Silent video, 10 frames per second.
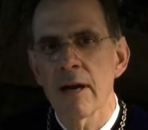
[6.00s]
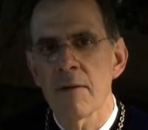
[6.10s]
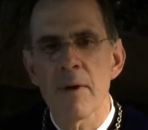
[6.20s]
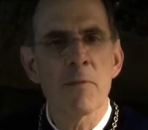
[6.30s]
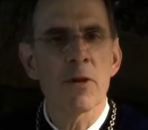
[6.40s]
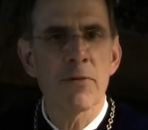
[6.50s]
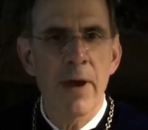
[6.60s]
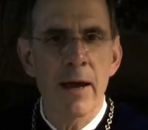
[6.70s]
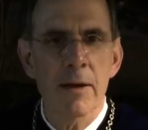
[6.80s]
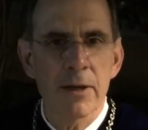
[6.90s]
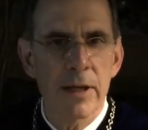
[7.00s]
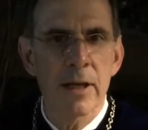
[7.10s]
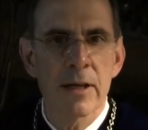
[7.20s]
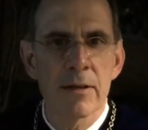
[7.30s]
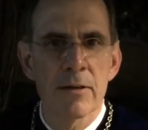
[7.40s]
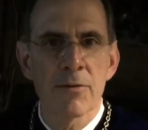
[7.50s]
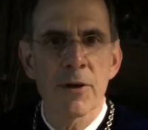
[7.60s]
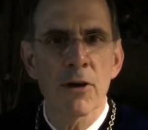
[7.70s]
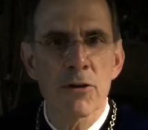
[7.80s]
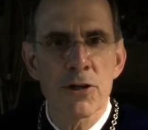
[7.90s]
a member of the faculty and
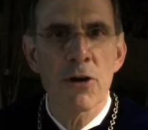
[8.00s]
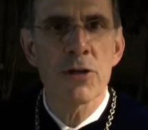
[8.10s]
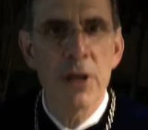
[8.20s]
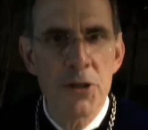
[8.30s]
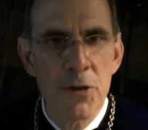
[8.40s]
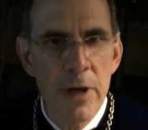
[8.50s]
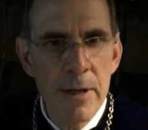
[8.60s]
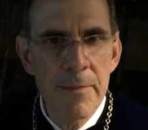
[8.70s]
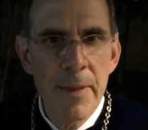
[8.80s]
field of church history.